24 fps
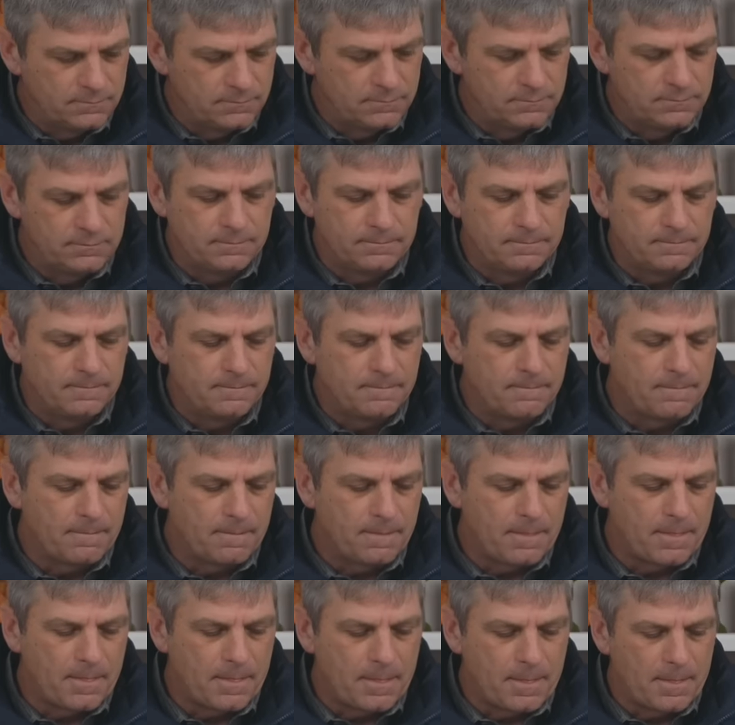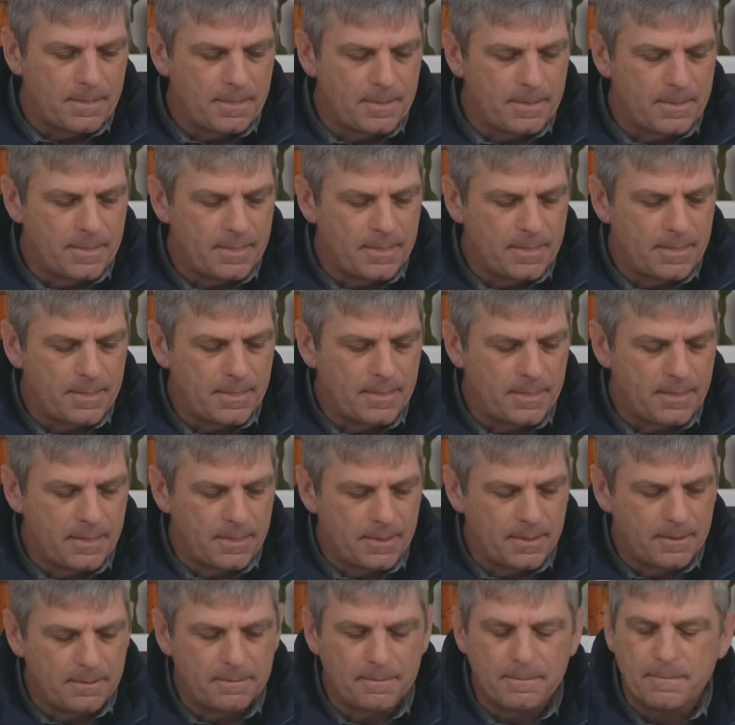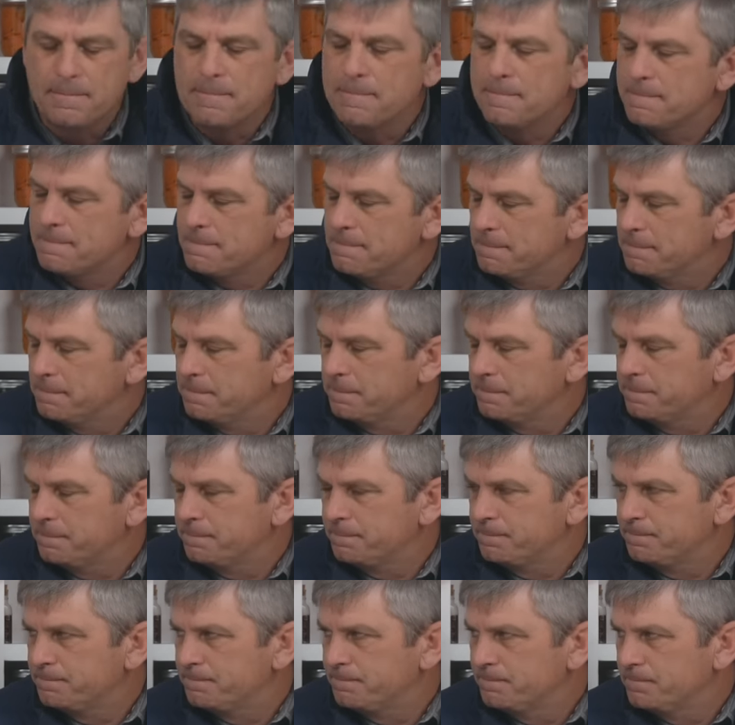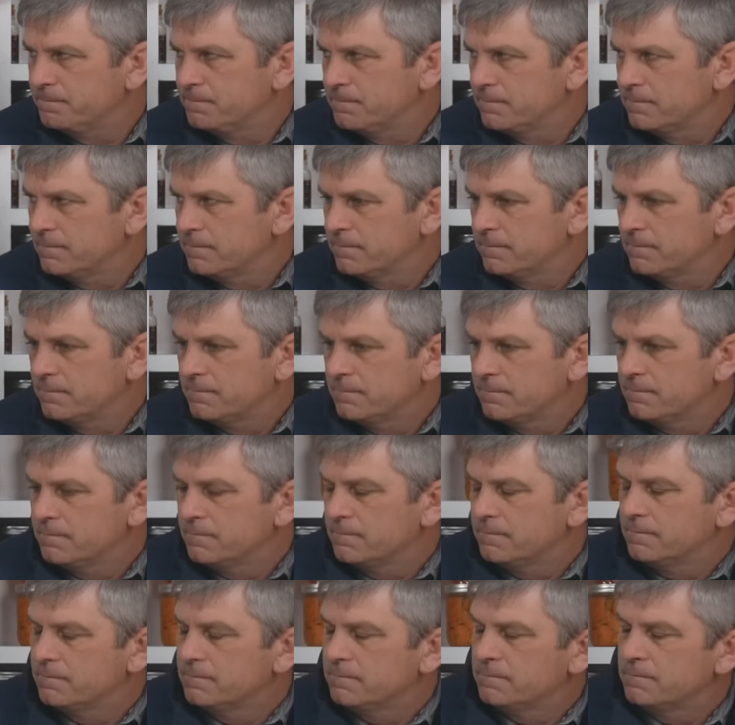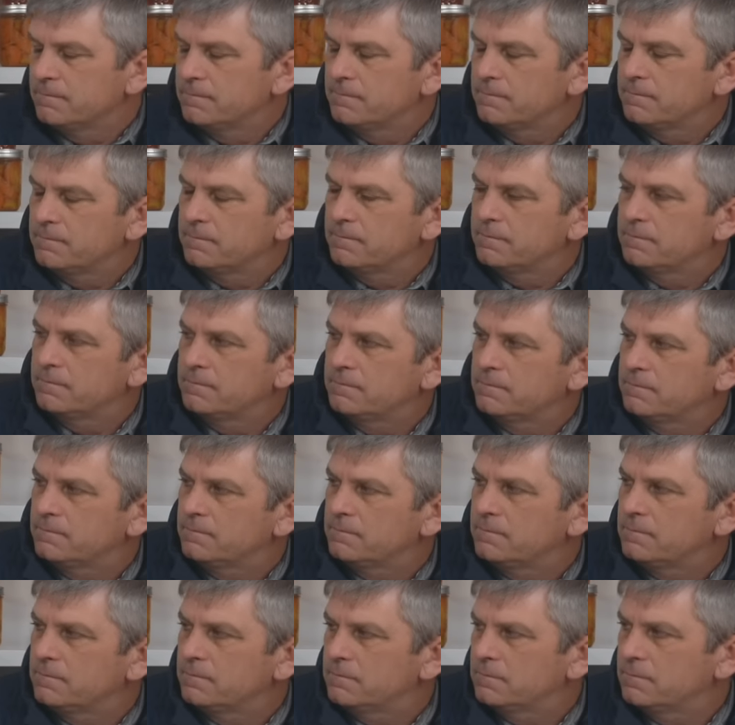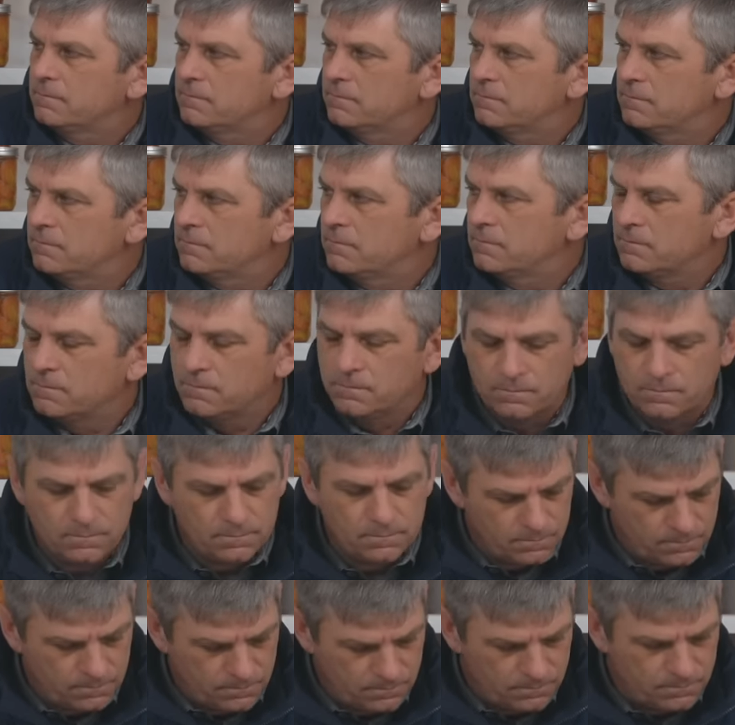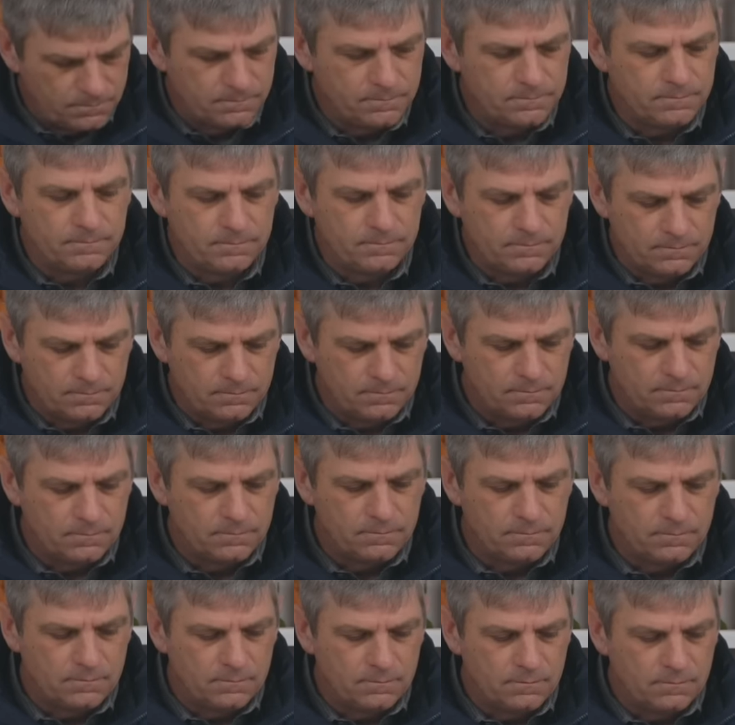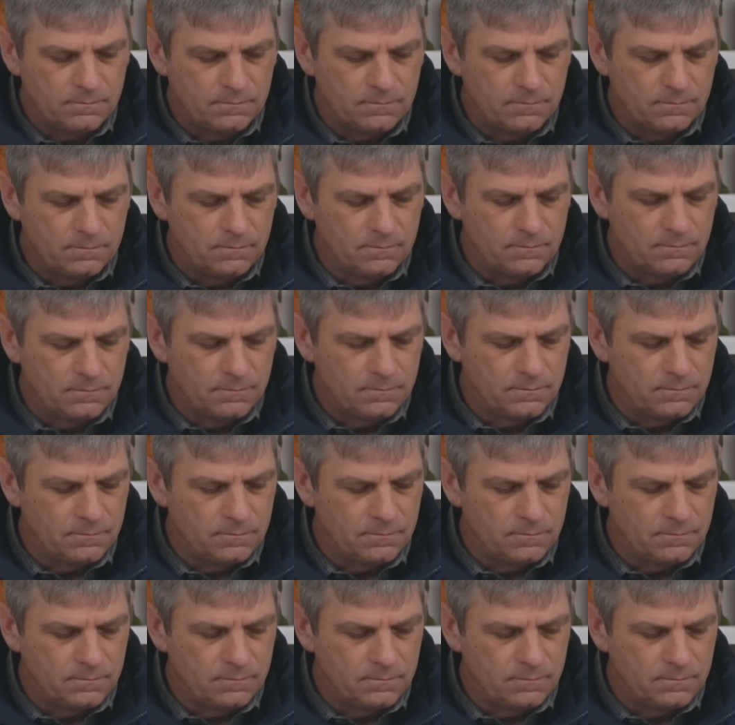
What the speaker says: (silent)